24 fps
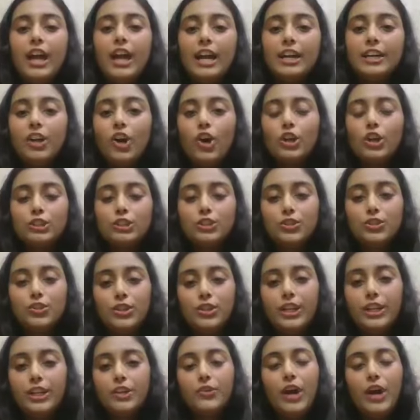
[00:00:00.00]
and also
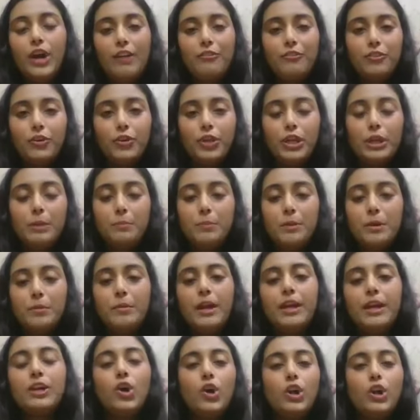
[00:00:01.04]
like you have to keep in
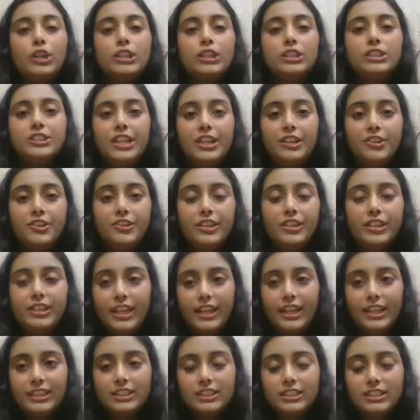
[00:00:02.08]
mind all the general
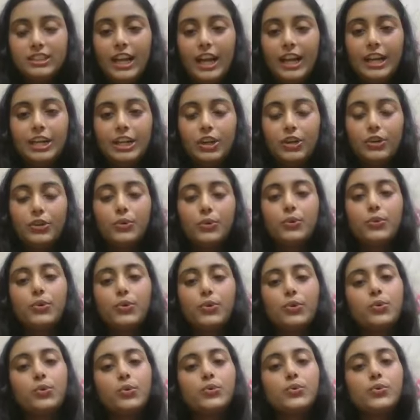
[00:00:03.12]
things that
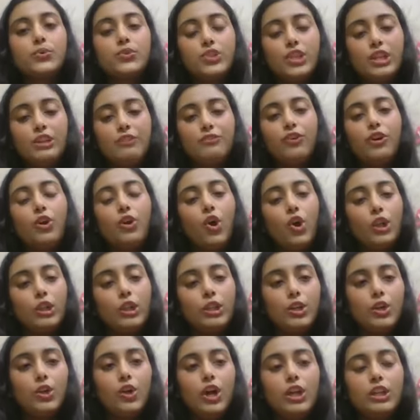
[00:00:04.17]
you see for all
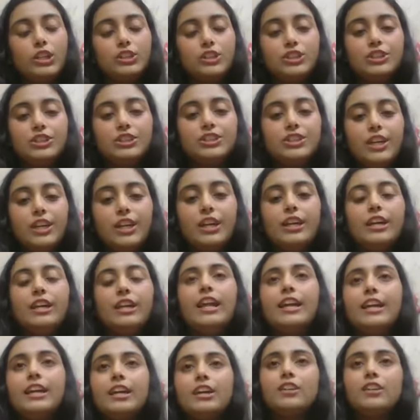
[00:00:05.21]
the colleges,
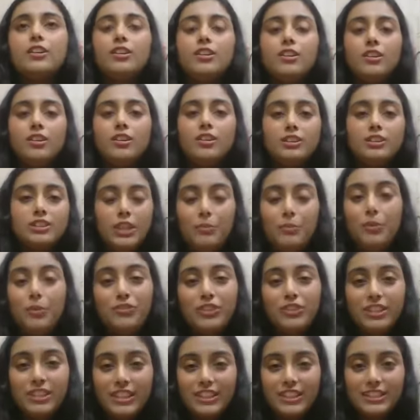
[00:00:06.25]
like some of
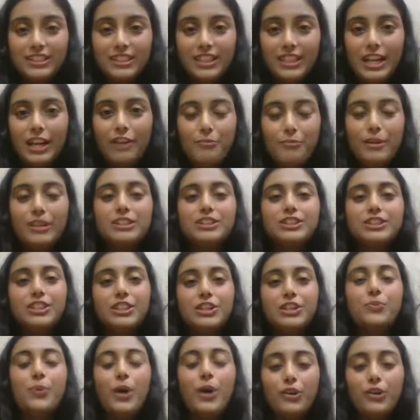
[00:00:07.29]
the things that I've mentioned
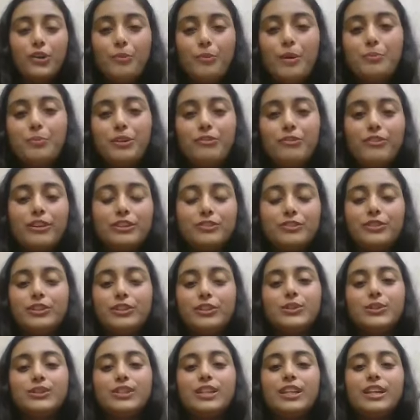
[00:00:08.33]
in one previous
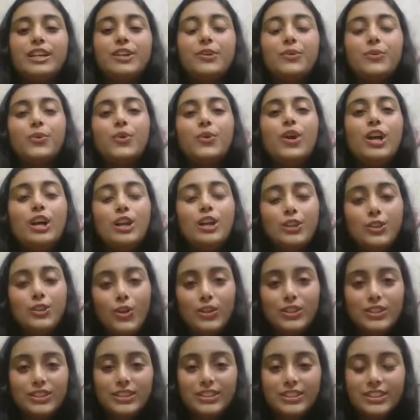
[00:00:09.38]
videos, like
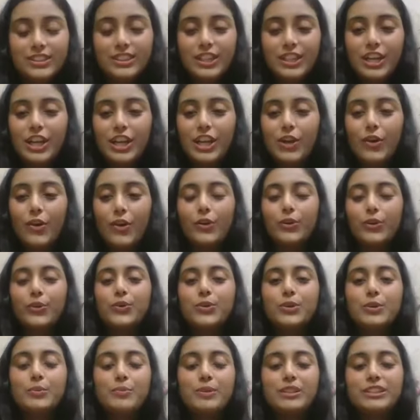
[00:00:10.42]
toxicity, or
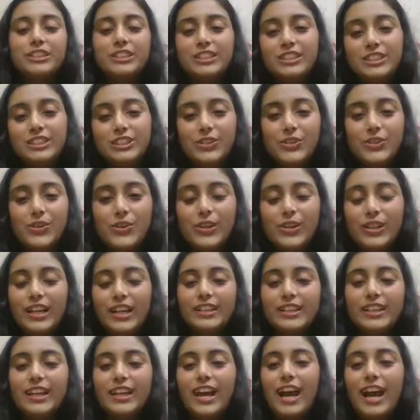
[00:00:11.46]
the machines and all
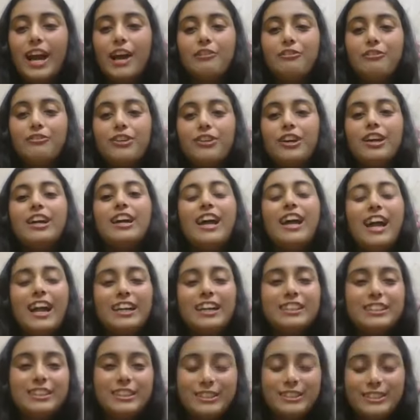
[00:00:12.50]
that they have,
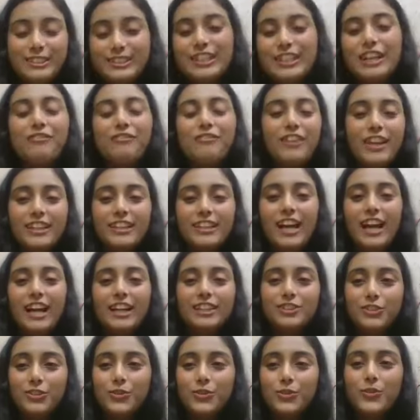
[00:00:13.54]
and stuff like
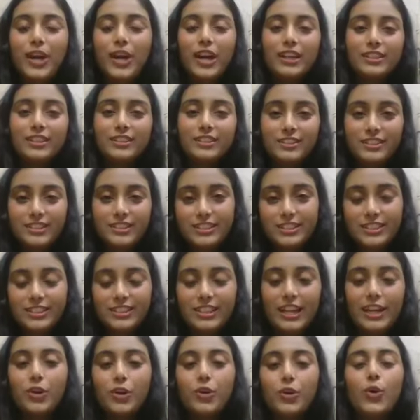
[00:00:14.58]
that. So you can just
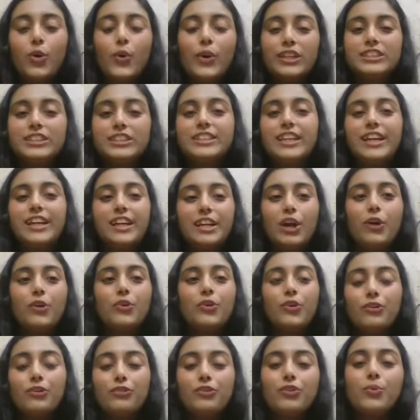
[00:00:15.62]
like go and check it out, or
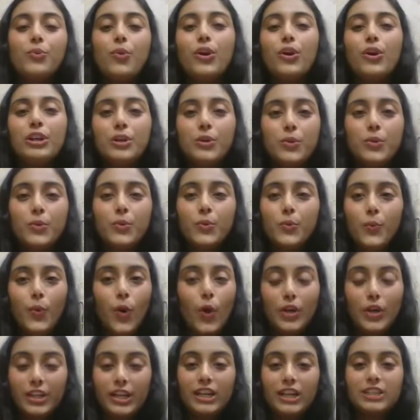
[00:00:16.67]
if you
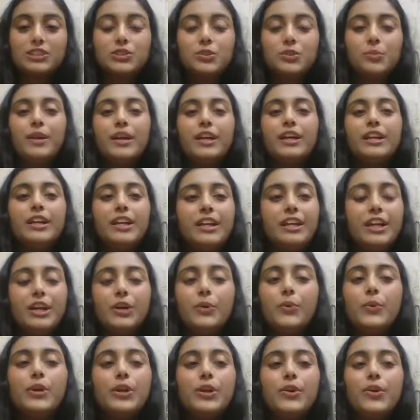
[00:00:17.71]
want us to make a detailed
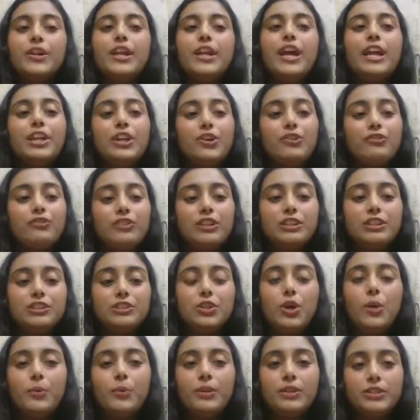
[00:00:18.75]
video on any of these
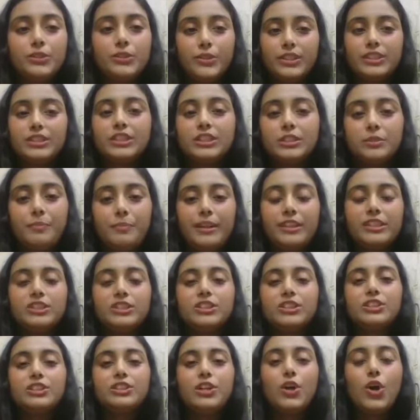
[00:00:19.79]
topics, you can just mention
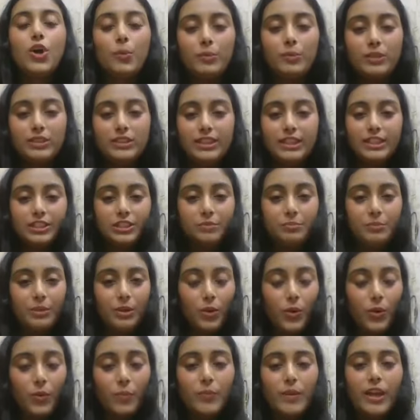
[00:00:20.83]
in the comment section
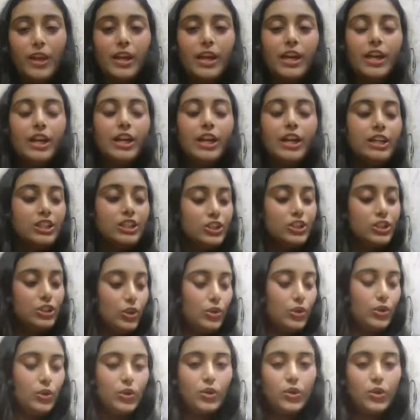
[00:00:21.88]
below.
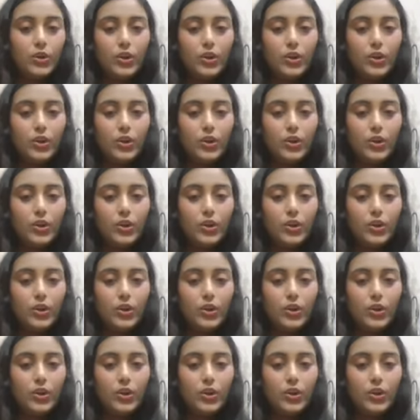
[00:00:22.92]
So